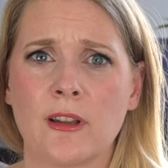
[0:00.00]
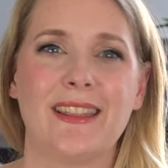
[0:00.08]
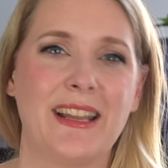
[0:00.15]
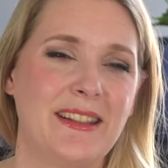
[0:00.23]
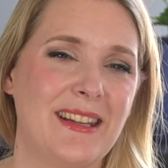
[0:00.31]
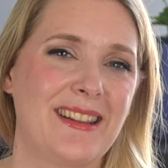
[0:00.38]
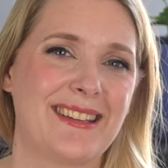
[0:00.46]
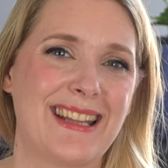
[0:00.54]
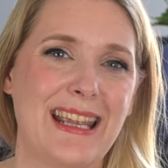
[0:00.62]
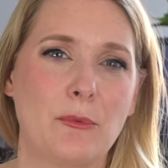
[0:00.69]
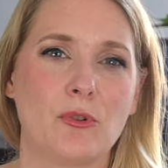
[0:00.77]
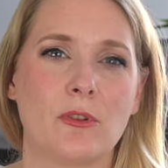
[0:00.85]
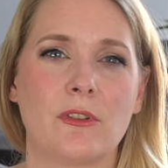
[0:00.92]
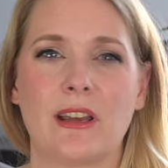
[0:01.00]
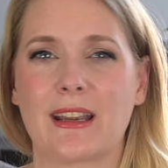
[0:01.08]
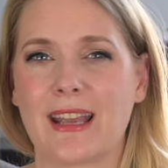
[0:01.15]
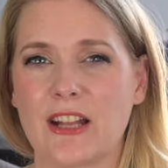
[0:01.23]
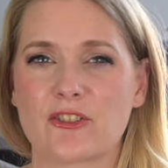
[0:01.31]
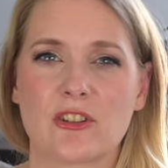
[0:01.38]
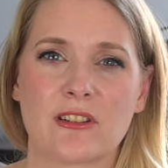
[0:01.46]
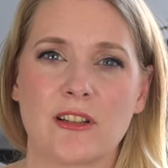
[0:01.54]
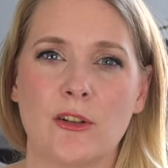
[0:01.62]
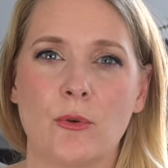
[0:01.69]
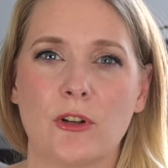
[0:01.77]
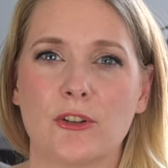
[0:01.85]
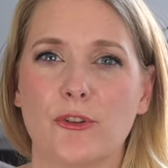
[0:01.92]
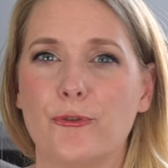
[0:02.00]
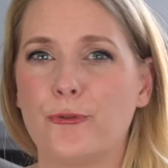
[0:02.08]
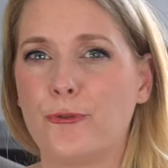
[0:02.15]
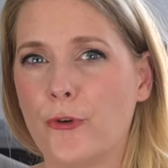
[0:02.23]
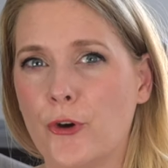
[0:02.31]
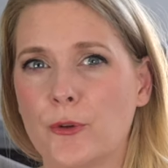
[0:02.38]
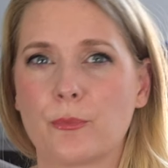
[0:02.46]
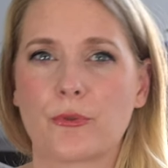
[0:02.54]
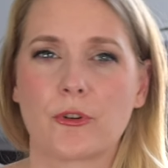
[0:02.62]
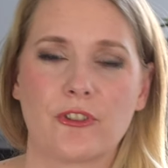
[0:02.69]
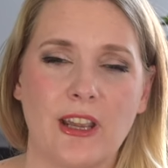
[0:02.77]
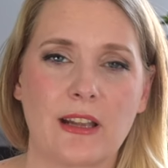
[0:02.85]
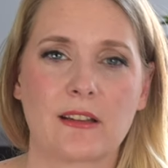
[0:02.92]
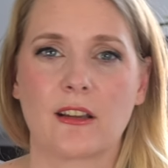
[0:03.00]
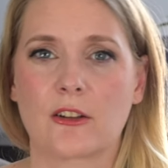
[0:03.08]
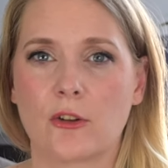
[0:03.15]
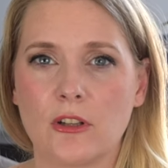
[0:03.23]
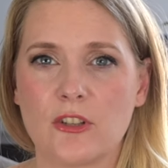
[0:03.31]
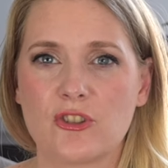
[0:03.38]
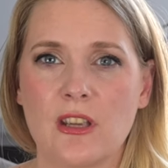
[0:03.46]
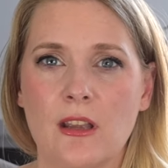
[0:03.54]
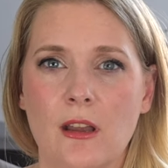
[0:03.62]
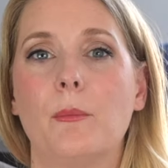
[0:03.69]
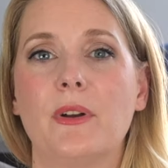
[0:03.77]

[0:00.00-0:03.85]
lending the name to their catchy slogan Fern Protect Technology,